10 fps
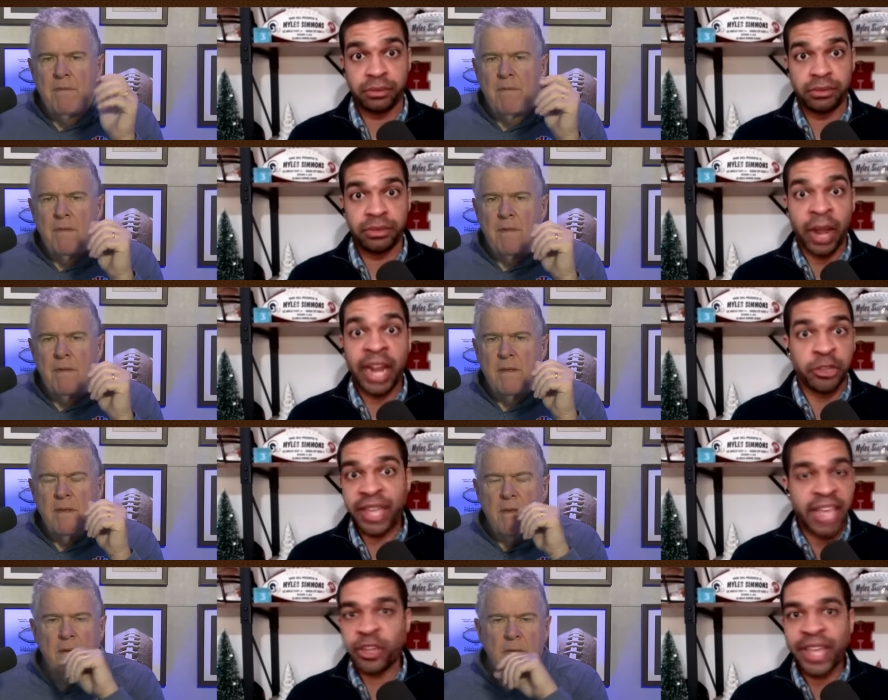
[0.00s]
Speaker 1: Right? you
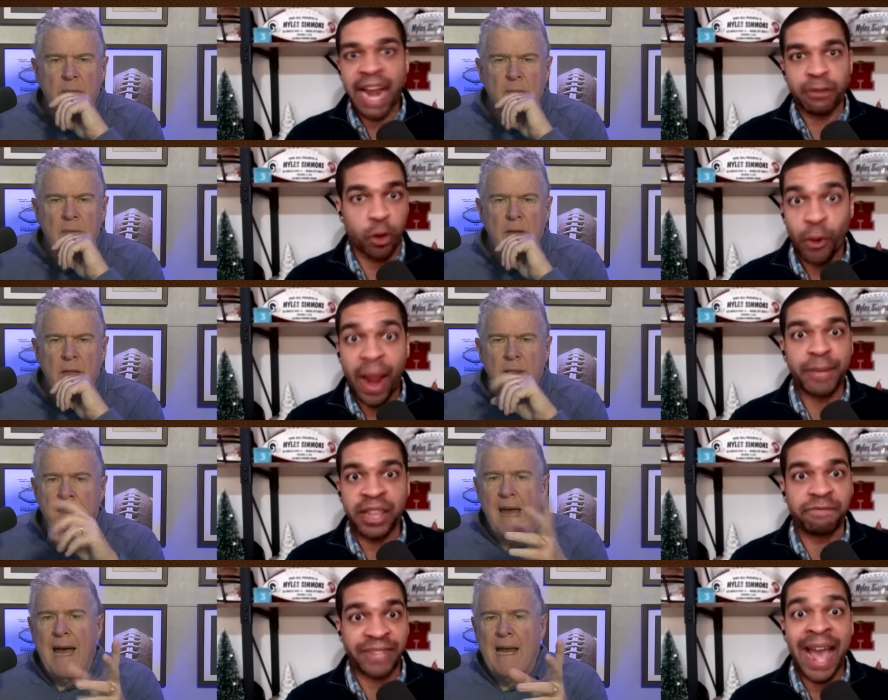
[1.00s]
can't you can't have a crappy
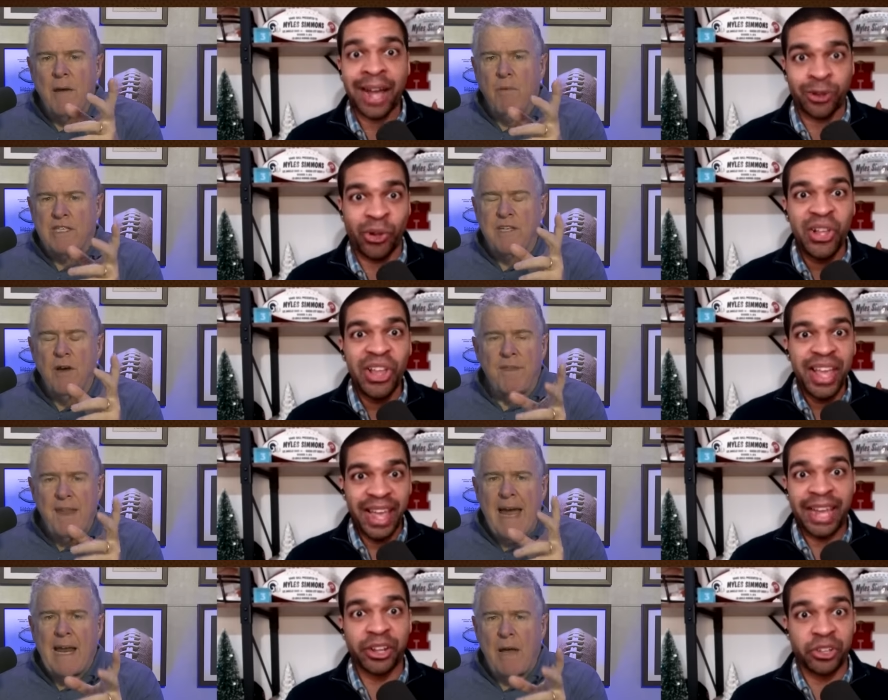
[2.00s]
left. That I would to-
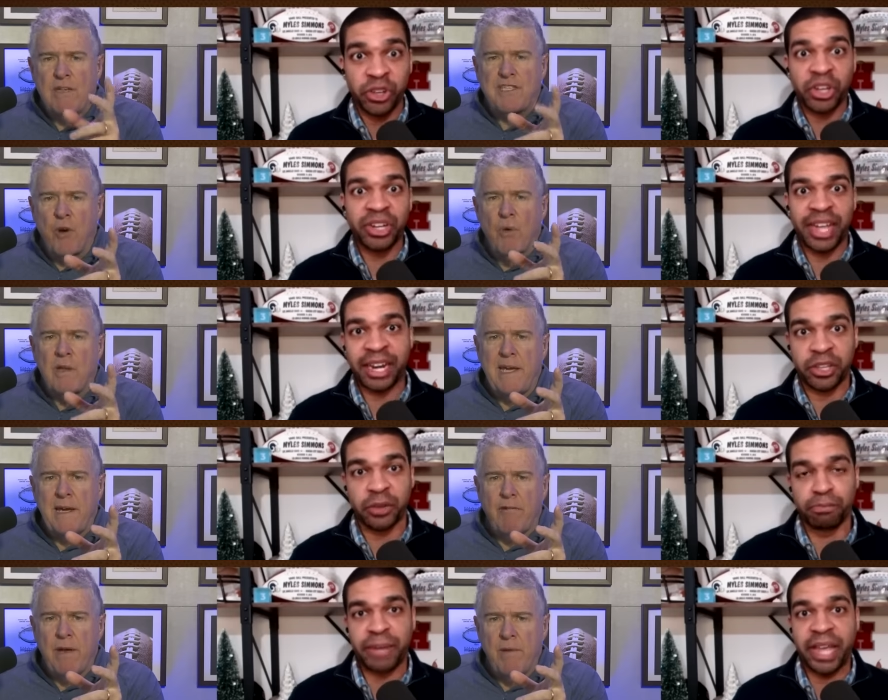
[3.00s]
that I would totally
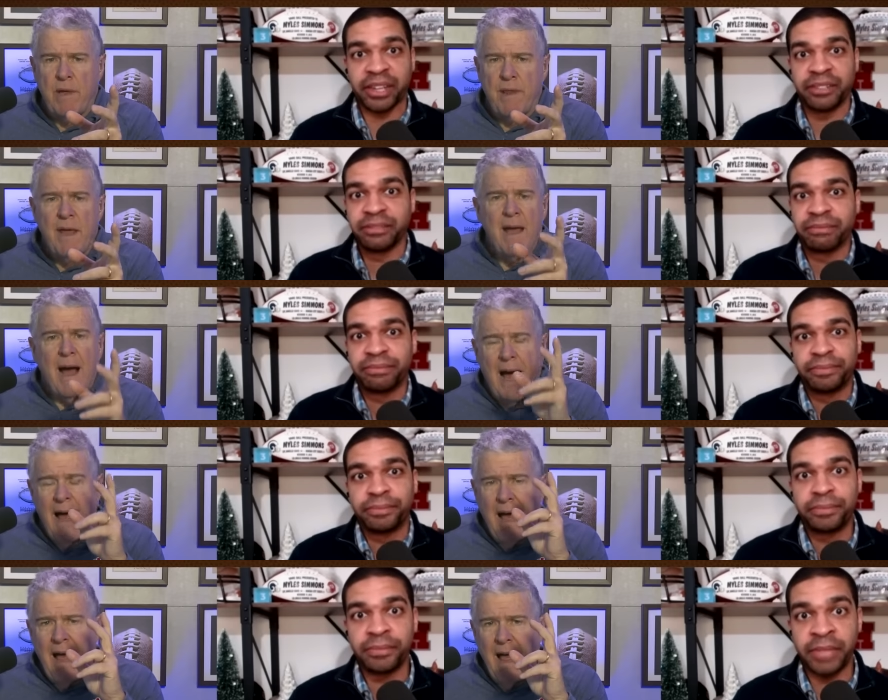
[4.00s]
agree pick. with.
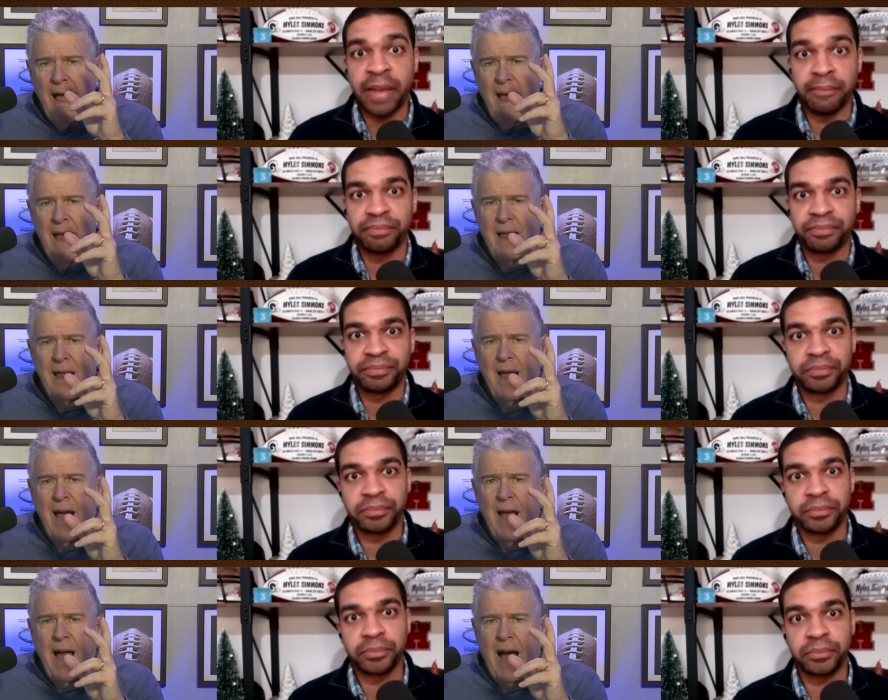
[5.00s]
Yeah,
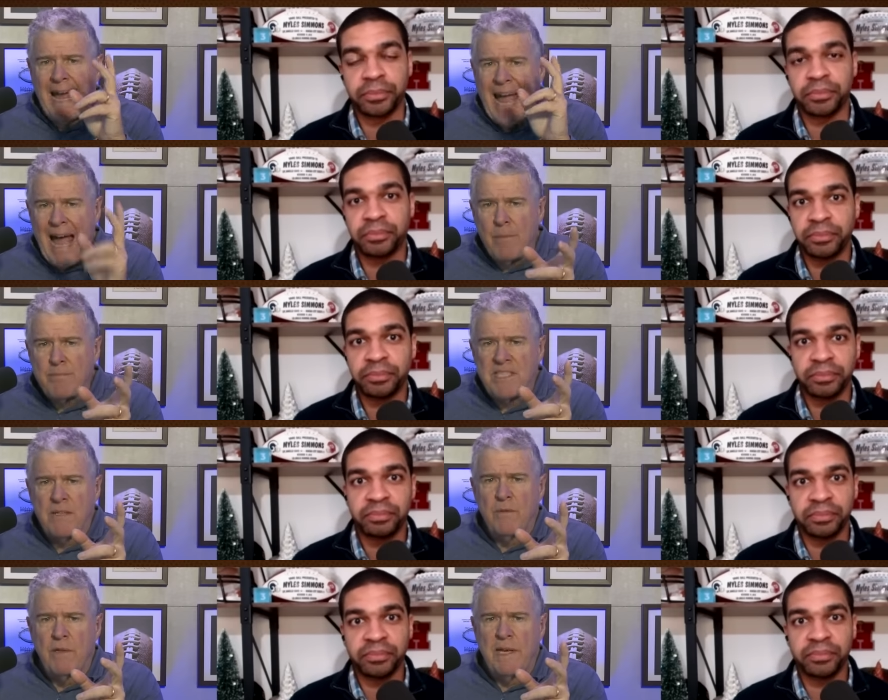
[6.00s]
Speaker 2: I
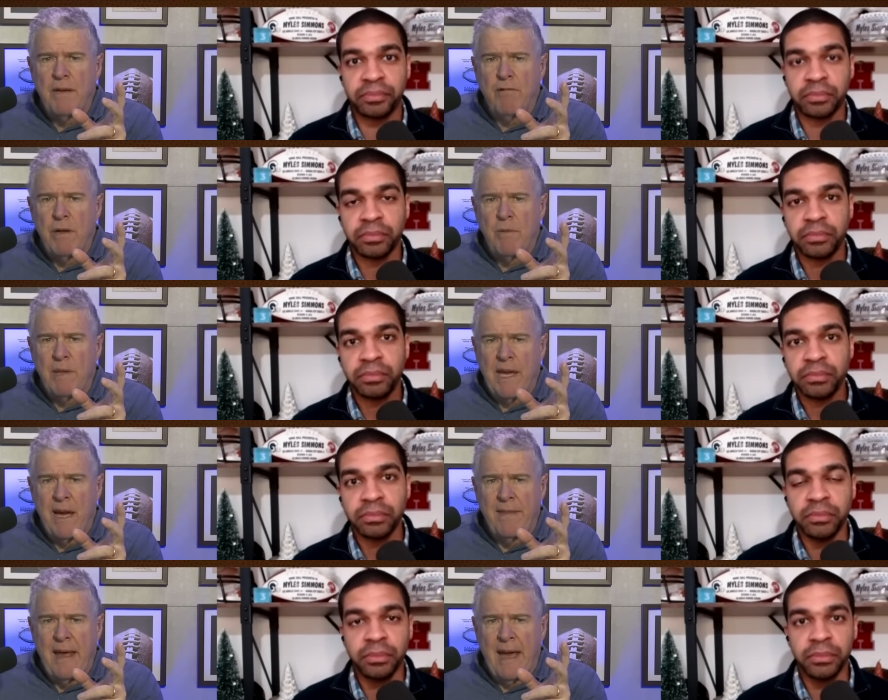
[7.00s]
absolutely agree with you
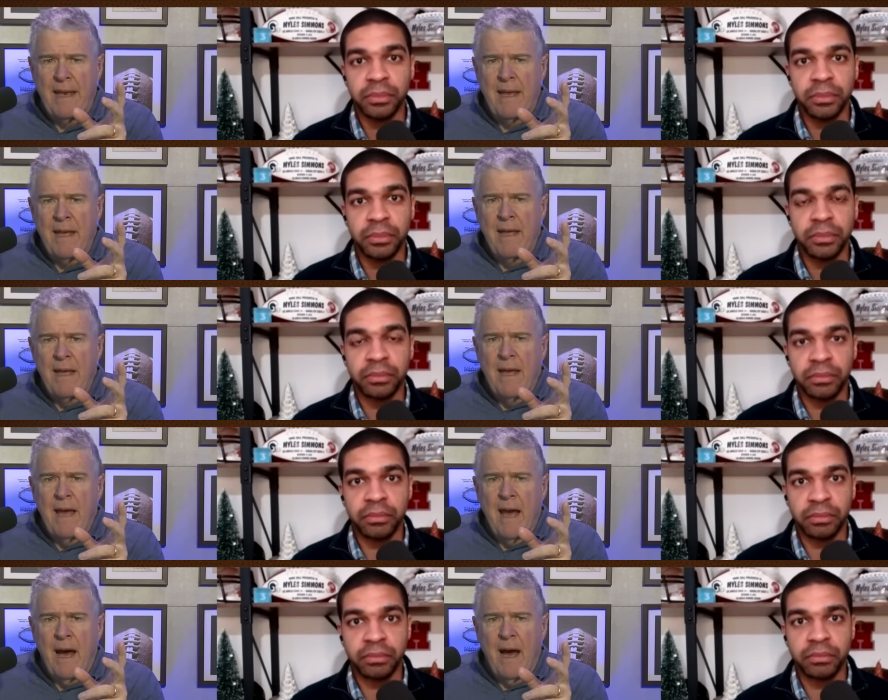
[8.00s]
on that.
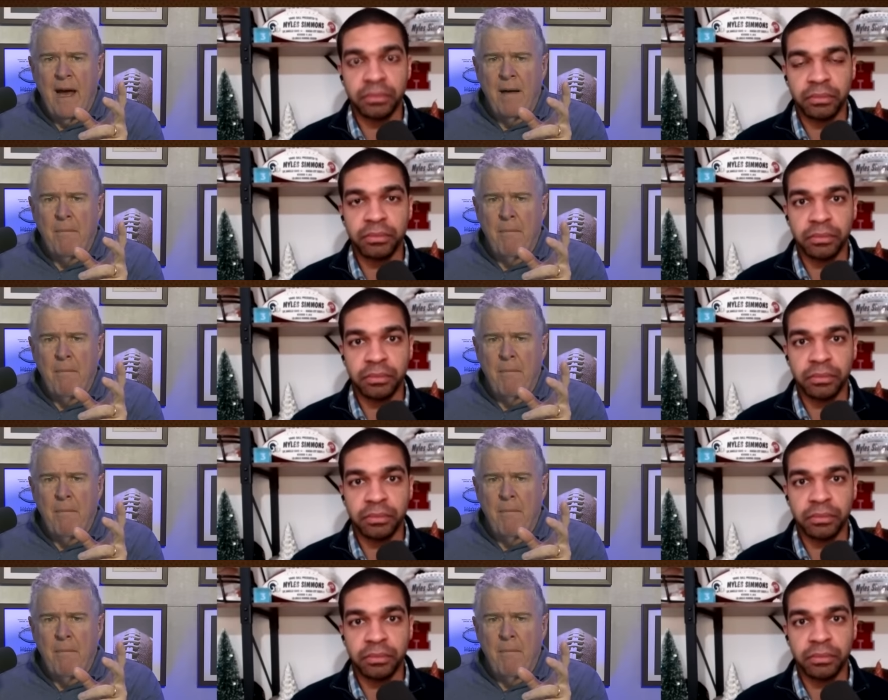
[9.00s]
Um,